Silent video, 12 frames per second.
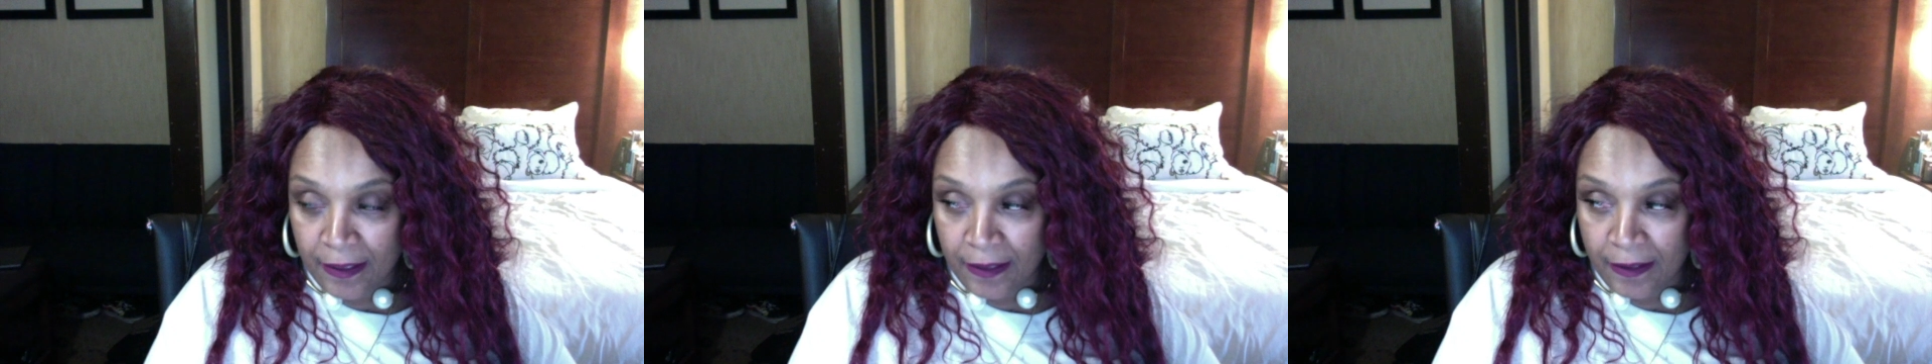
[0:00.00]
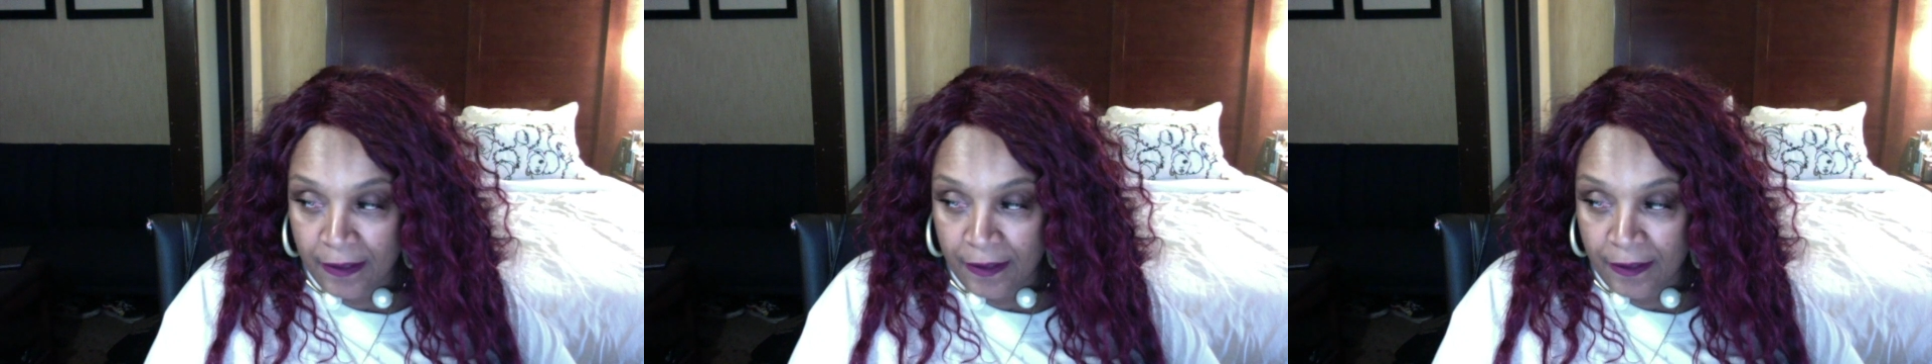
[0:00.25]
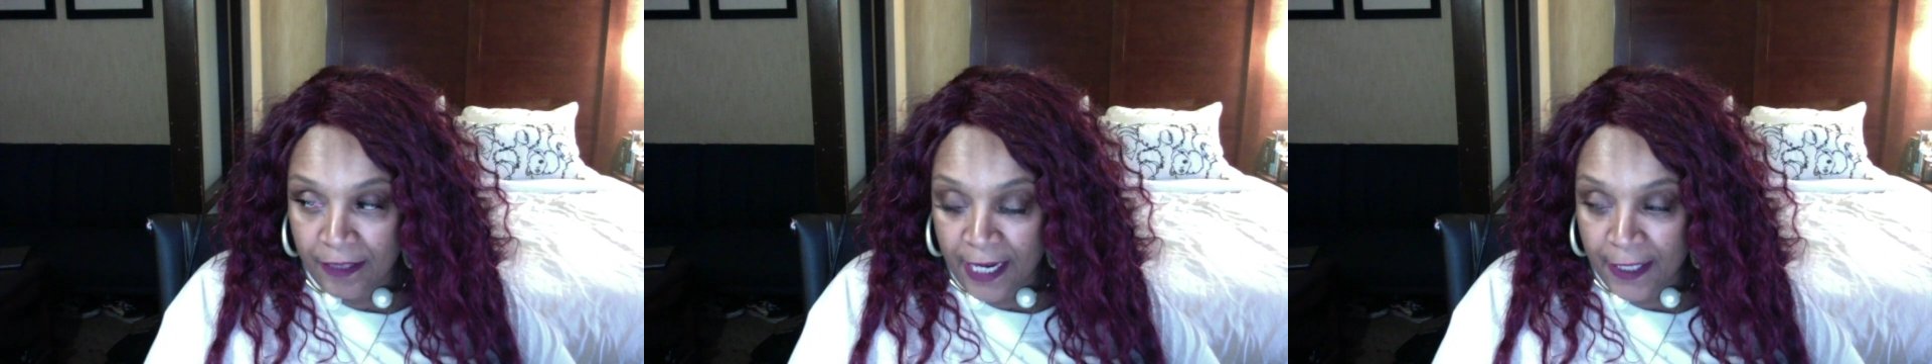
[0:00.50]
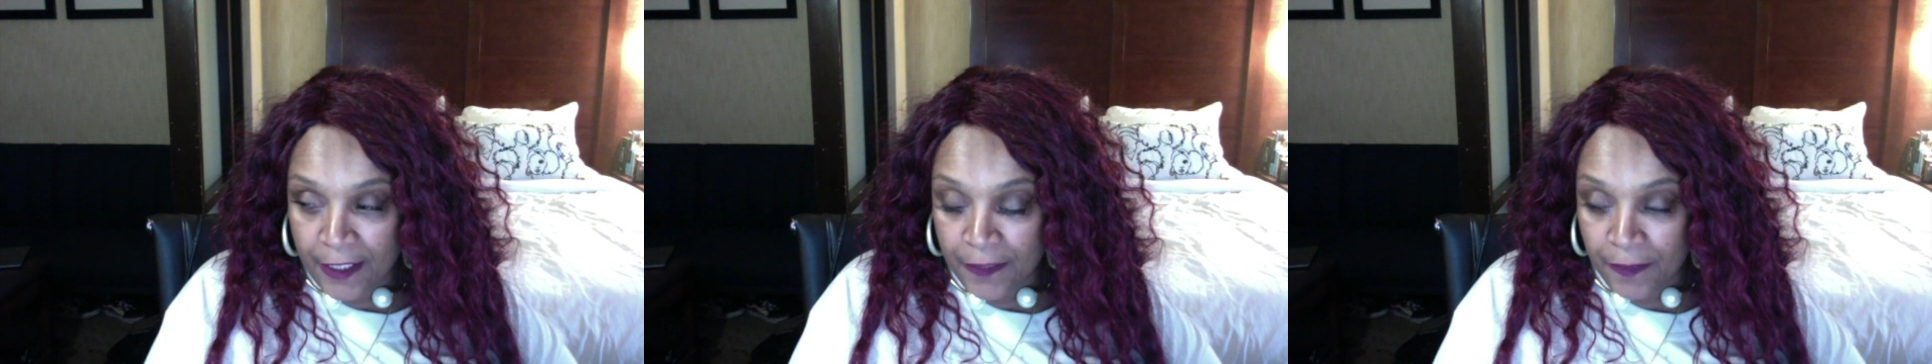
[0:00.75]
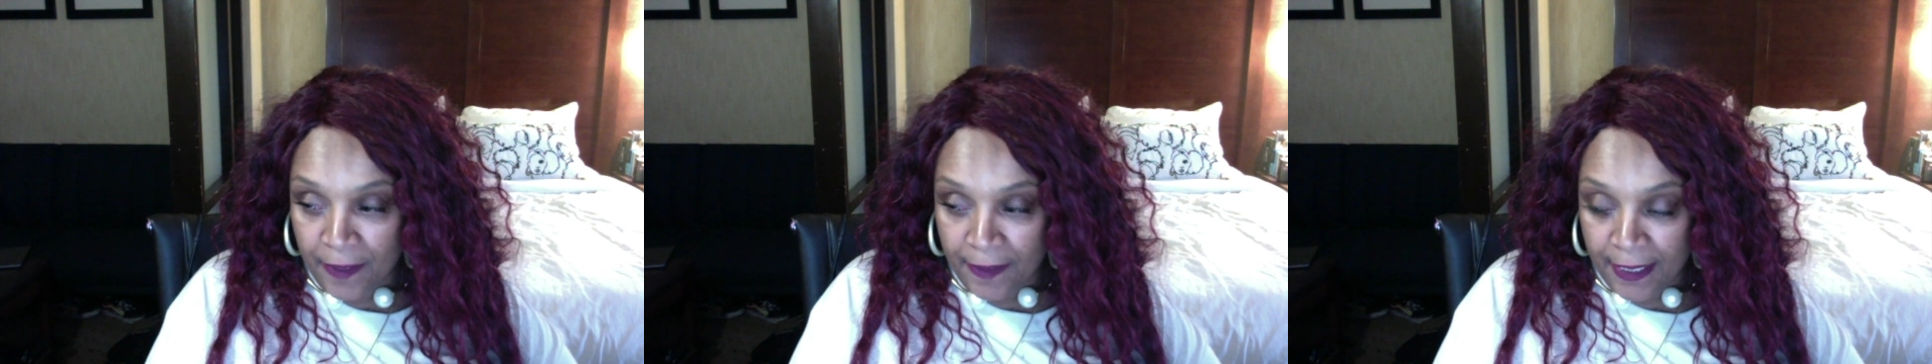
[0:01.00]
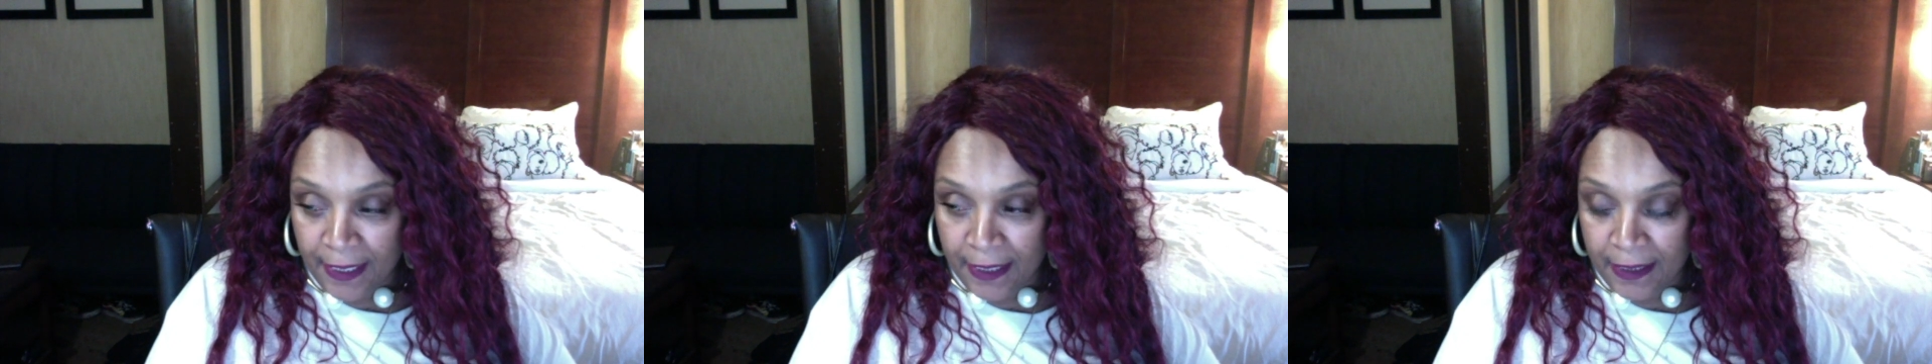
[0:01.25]
their
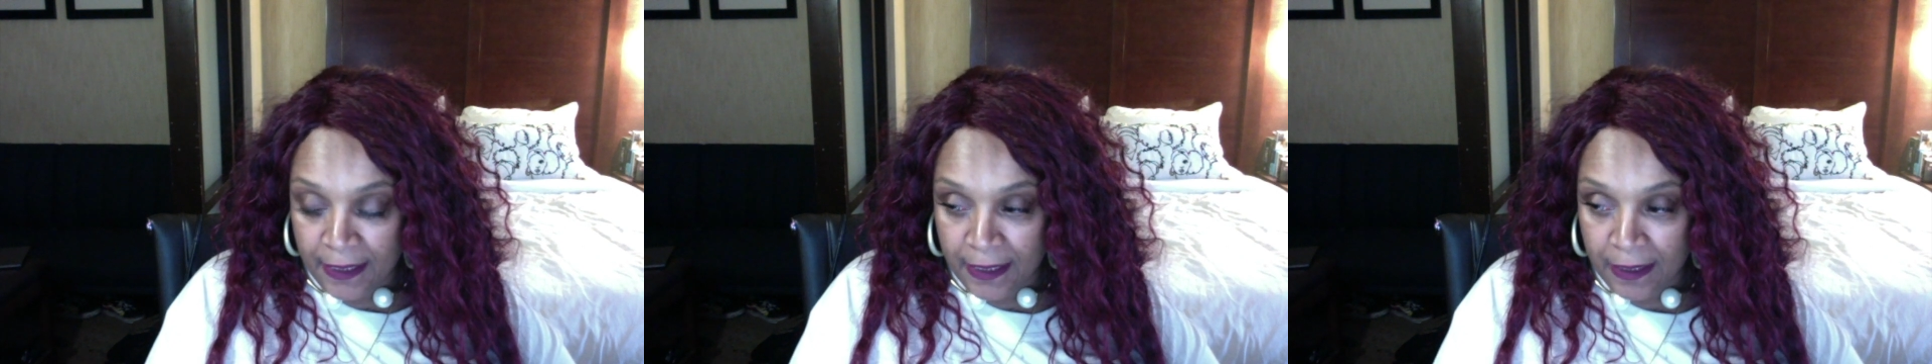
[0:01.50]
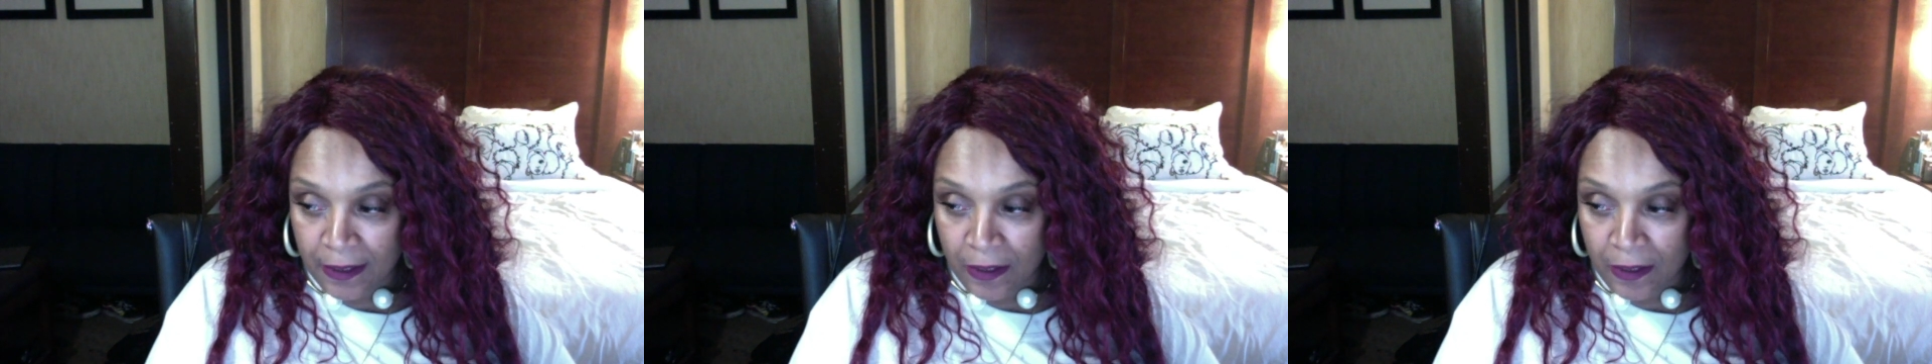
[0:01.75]
experience,